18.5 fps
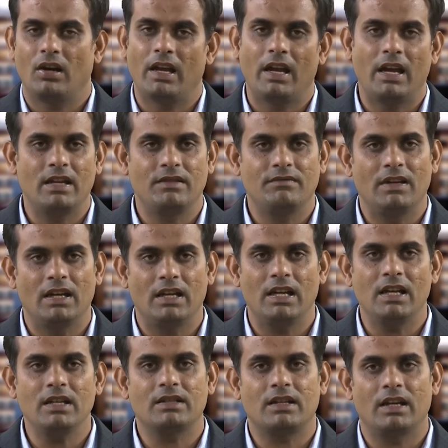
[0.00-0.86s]
as
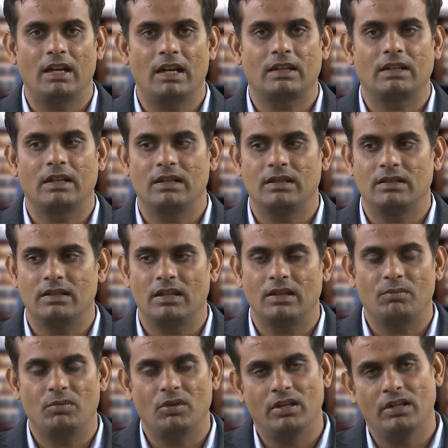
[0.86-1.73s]
well as
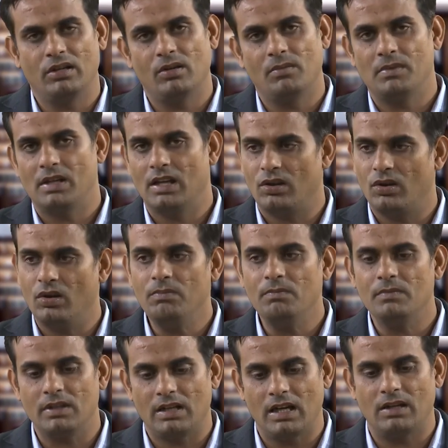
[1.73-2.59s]
characteristic polynomial
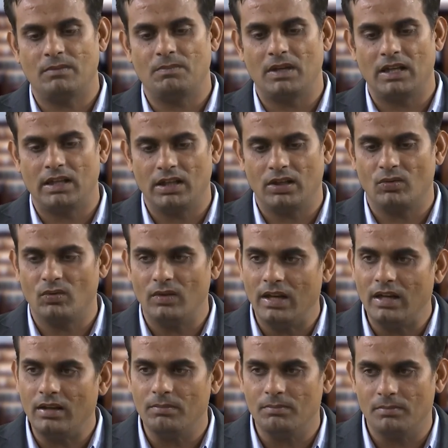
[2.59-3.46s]
of that
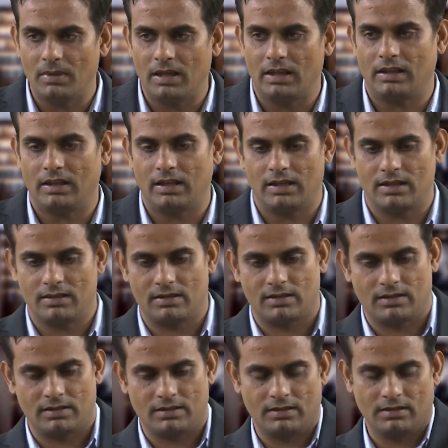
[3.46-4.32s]
particular
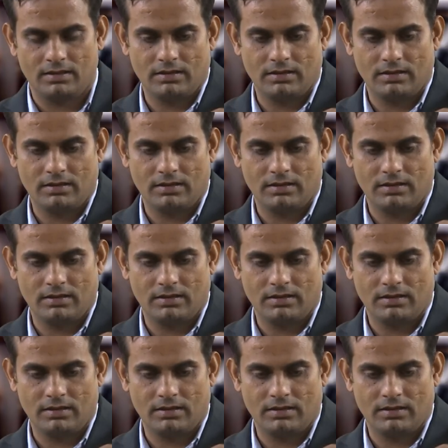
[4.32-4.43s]
matrix.